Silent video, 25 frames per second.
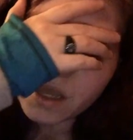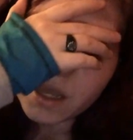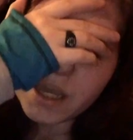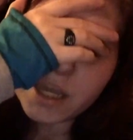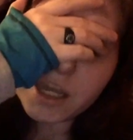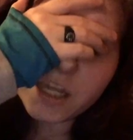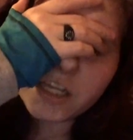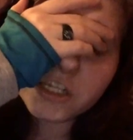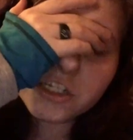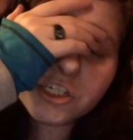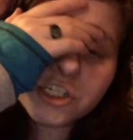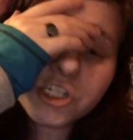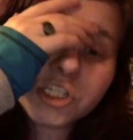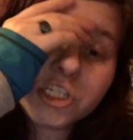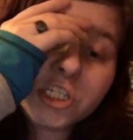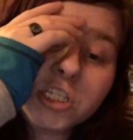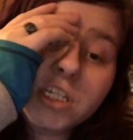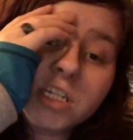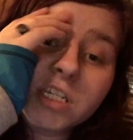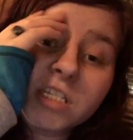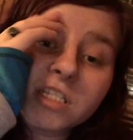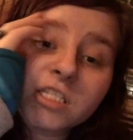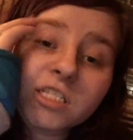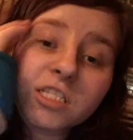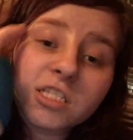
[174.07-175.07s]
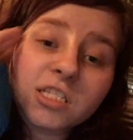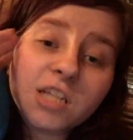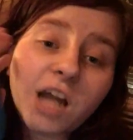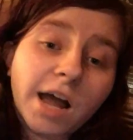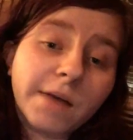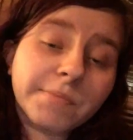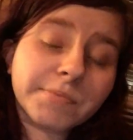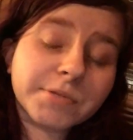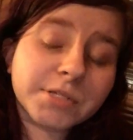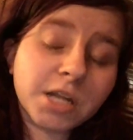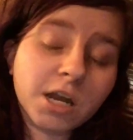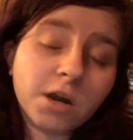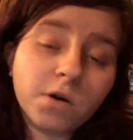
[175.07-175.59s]
It just didn't
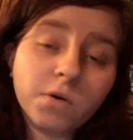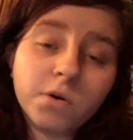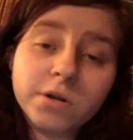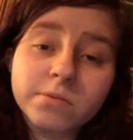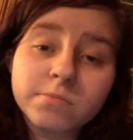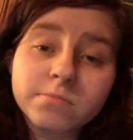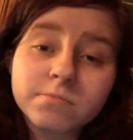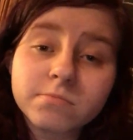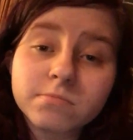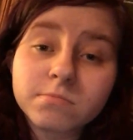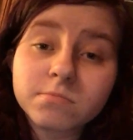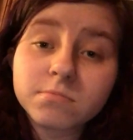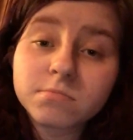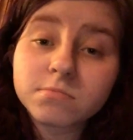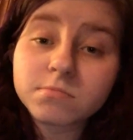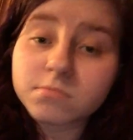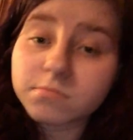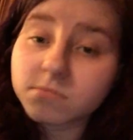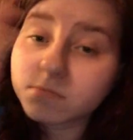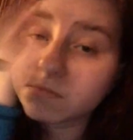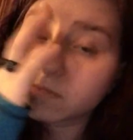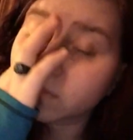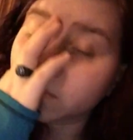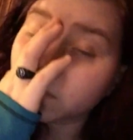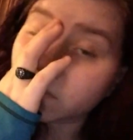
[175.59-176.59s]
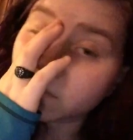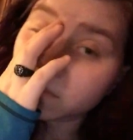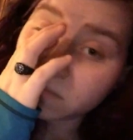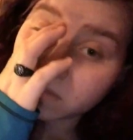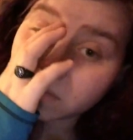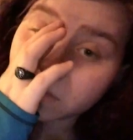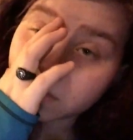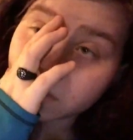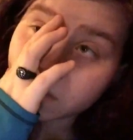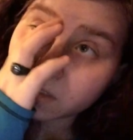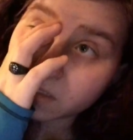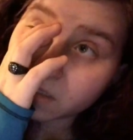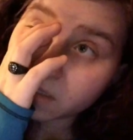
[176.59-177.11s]
stop snowing.
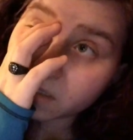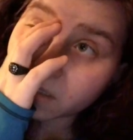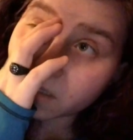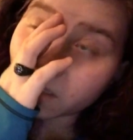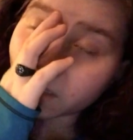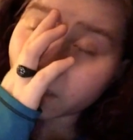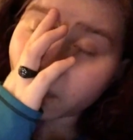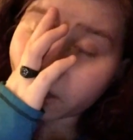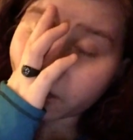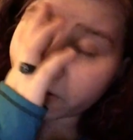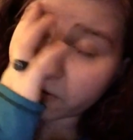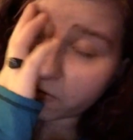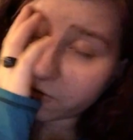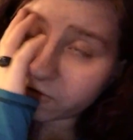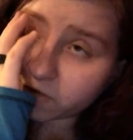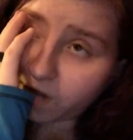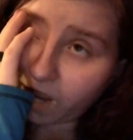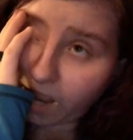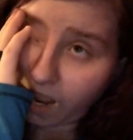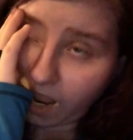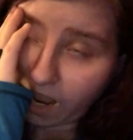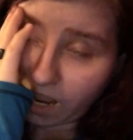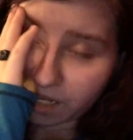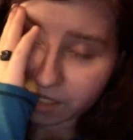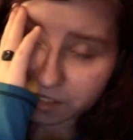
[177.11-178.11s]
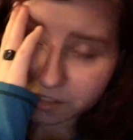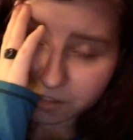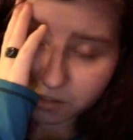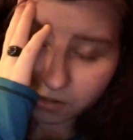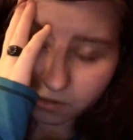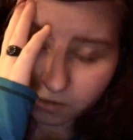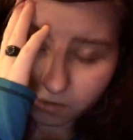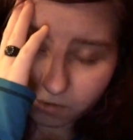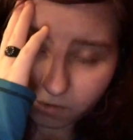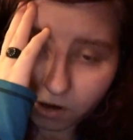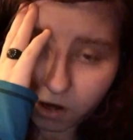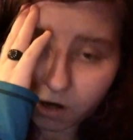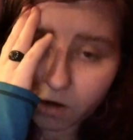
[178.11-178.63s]
There's ice on
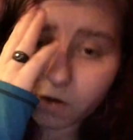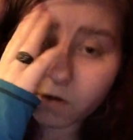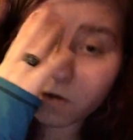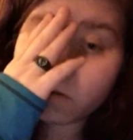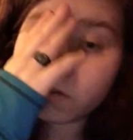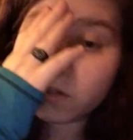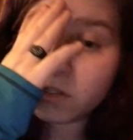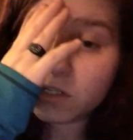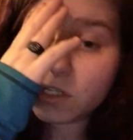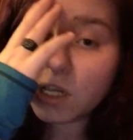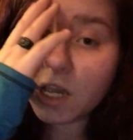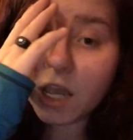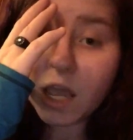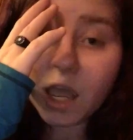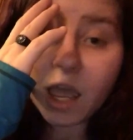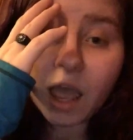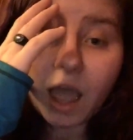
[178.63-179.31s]
the roads.